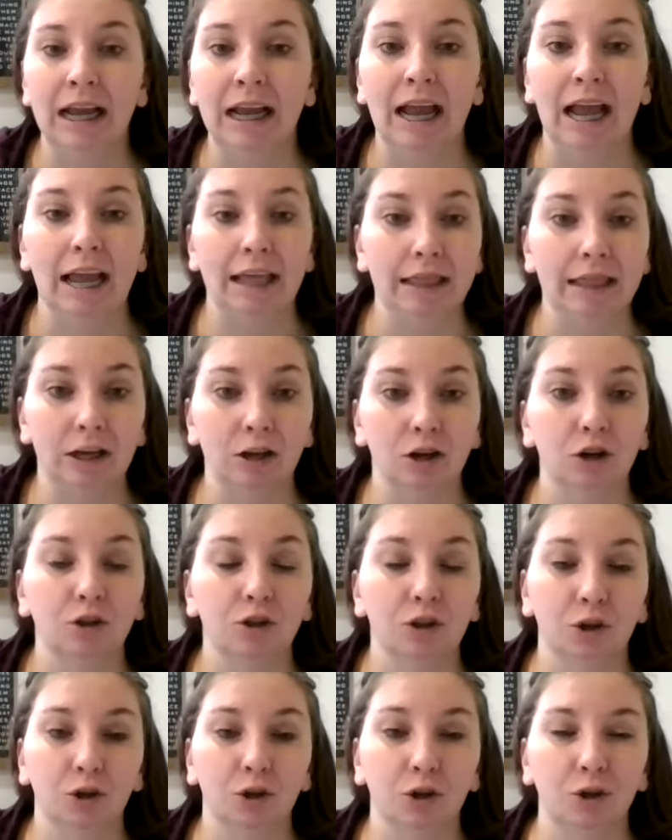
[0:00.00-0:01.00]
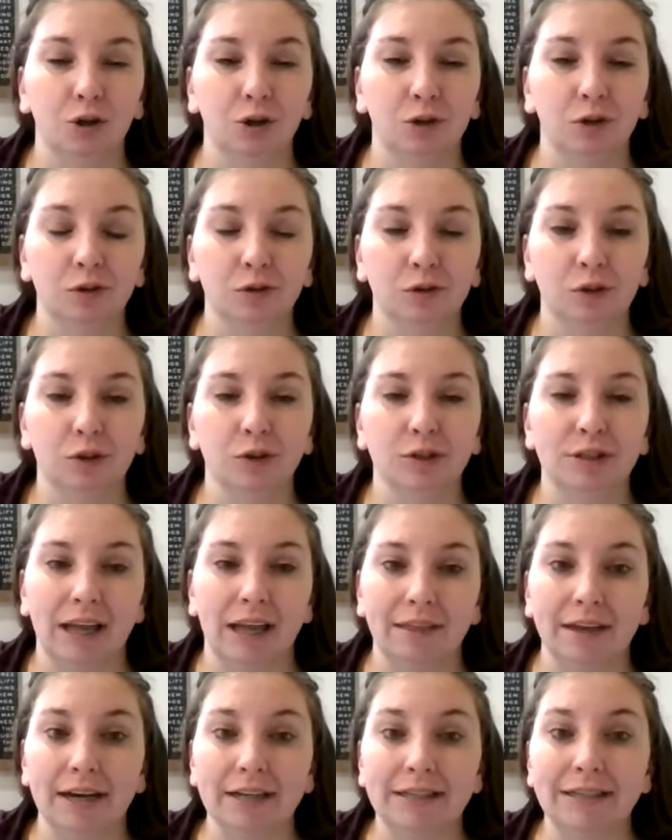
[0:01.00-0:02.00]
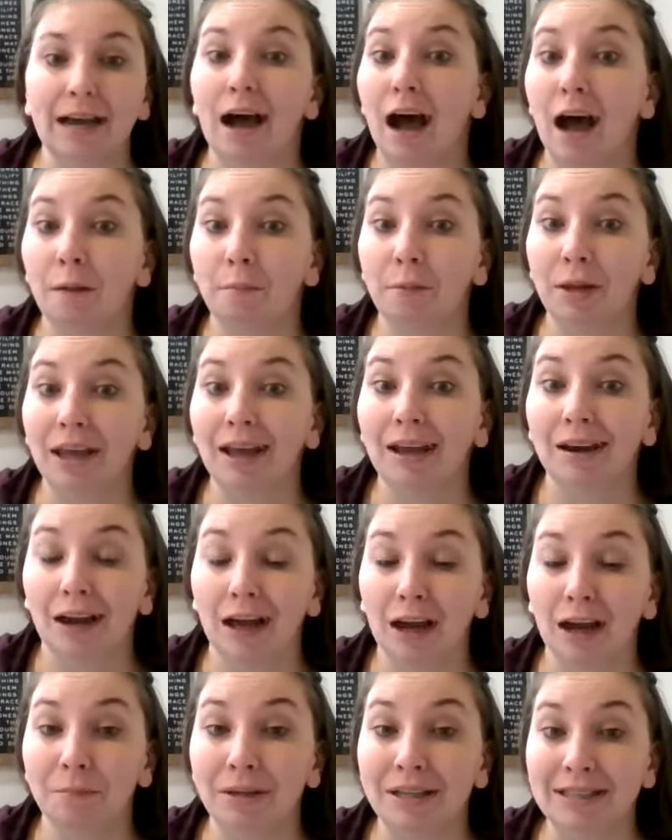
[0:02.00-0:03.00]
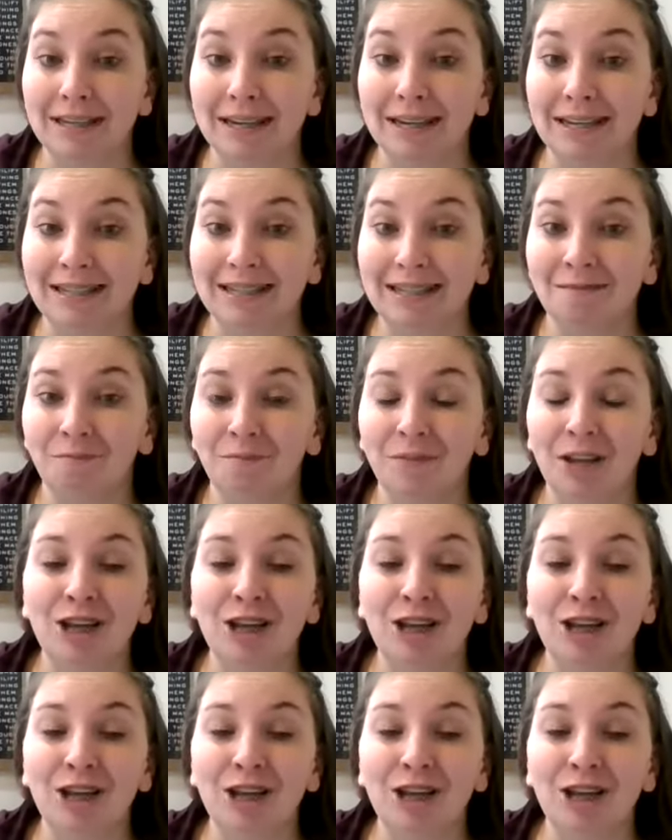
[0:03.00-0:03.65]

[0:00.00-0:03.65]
And they'll say that it's a hobby and not a business.